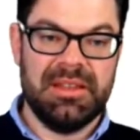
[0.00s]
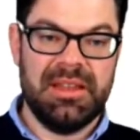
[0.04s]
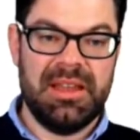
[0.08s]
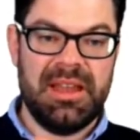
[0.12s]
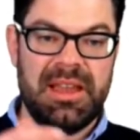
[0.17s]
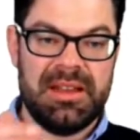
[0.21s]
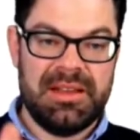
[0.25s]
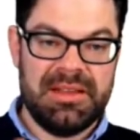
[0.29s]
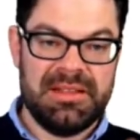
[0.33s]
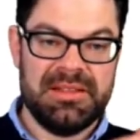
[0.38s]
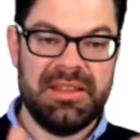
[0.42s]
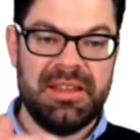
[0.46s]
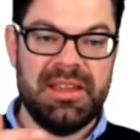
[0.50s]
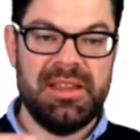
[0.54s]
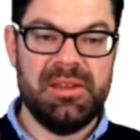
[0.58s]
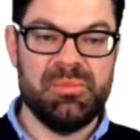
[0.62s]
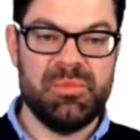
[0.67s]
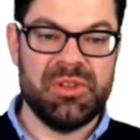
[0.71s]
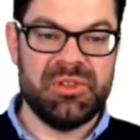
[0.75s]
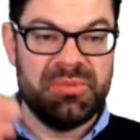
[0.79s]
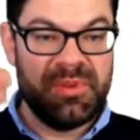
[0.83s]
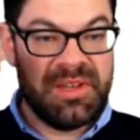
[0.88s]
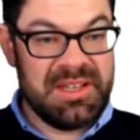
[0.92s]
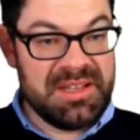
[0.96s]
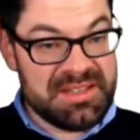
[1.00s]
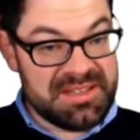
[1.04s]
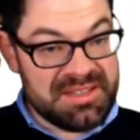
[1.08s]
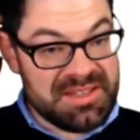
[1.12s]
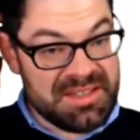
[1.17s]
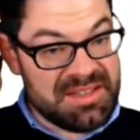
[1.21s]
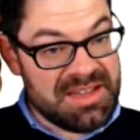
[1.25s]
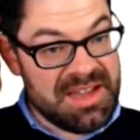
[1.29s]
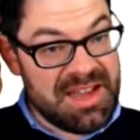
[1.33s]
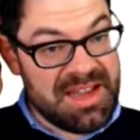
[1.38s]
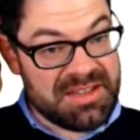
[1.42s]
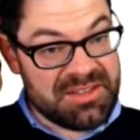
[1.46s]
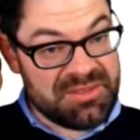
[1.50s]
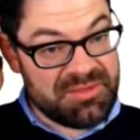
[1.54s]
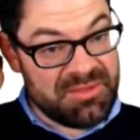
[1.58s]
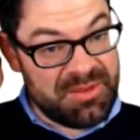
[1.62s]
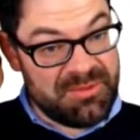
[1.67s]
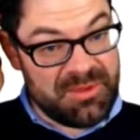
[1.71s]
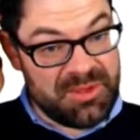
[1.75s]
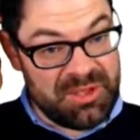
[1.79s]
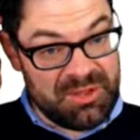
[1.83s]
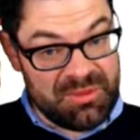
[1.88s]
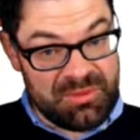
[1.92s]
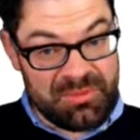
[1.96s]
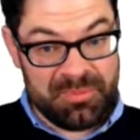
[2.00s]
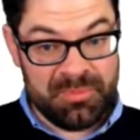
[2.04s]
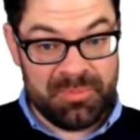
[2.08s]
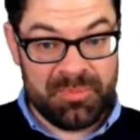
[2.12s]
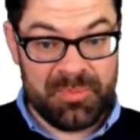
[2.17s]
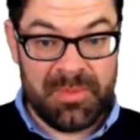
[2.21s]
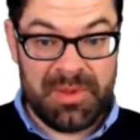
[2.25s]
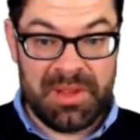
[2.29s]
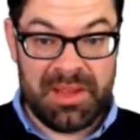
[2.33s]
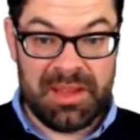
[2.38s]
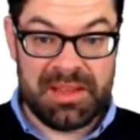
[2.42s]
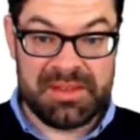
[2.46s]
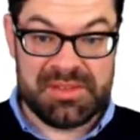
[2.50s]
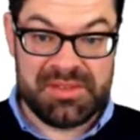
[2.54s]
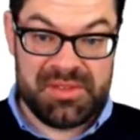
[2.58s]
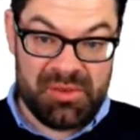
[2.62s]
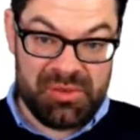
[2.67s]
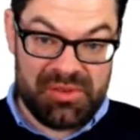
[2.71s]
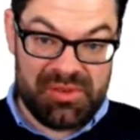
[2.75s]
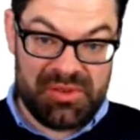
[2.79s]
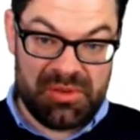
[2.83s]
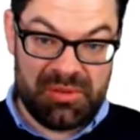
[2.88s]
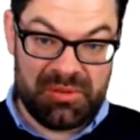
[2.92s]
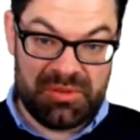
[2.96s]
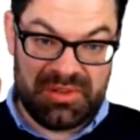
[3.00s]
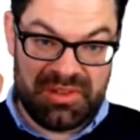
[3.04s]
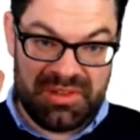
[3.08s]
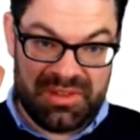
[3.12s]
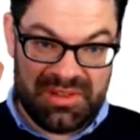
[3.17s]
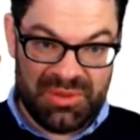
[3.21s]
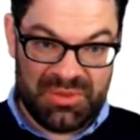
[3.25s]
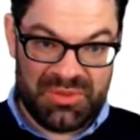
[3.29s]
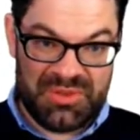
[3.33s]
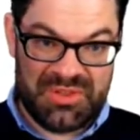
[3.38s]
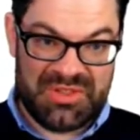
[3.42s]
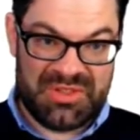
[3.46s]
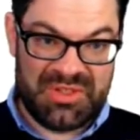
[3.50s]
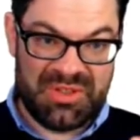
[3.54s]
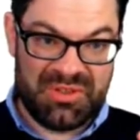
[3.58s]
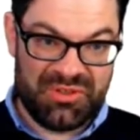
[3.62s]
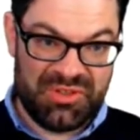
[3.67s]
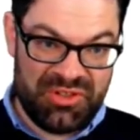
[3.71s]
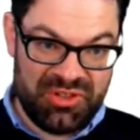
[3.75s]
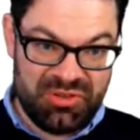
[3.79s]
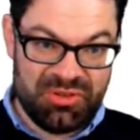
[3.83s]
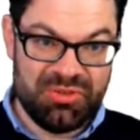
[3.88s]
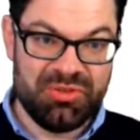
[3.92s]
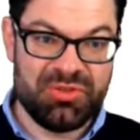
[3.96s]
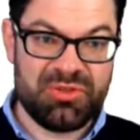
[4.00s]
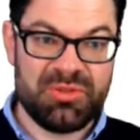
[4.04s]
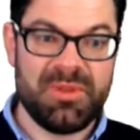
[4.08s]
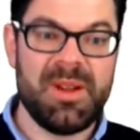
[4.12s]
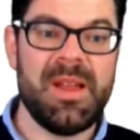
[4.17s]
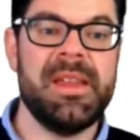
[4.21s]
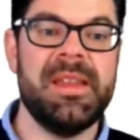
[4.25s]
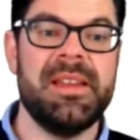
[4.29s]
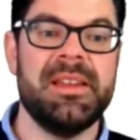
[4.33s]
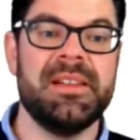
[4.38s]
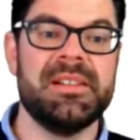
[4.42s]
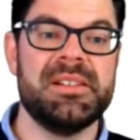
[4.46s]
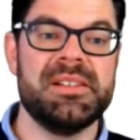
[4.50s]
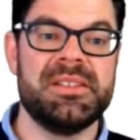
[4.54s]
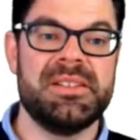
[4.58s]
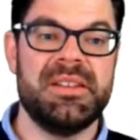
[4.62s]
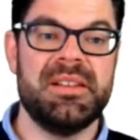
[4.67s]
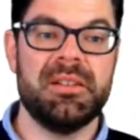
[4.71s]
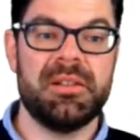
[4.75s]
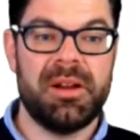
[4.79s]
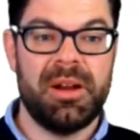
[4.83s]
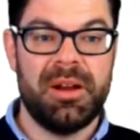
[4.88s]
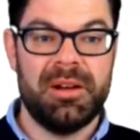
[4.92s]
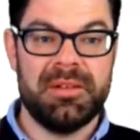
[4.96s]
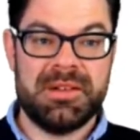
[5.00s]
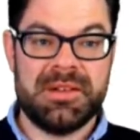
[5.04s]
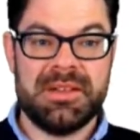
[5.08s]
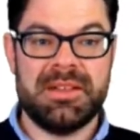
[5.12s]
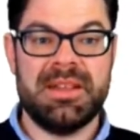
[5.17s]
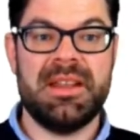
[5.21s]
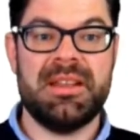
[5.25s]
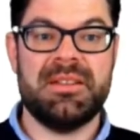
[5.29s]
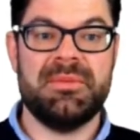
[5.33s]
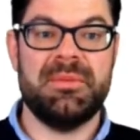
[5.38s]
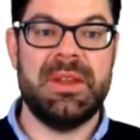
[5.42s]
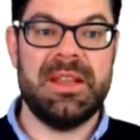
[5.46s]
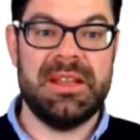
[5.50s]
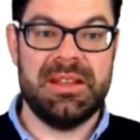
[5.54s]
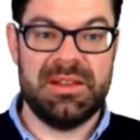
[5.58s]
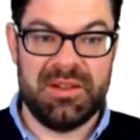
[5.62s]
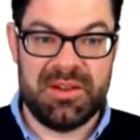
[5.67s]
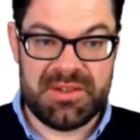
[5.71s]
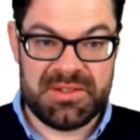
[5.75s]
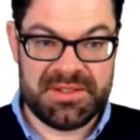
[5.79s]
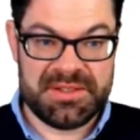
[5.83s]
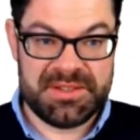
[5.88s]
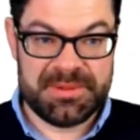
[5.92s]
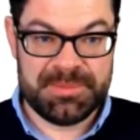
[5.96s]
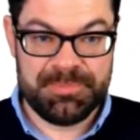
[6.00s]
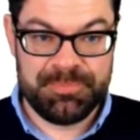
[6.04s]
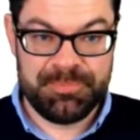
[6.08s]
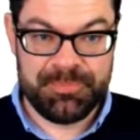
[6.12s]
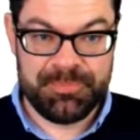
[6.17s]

anything in between is the tax revenue. And so those two triangles here are deadweight loss.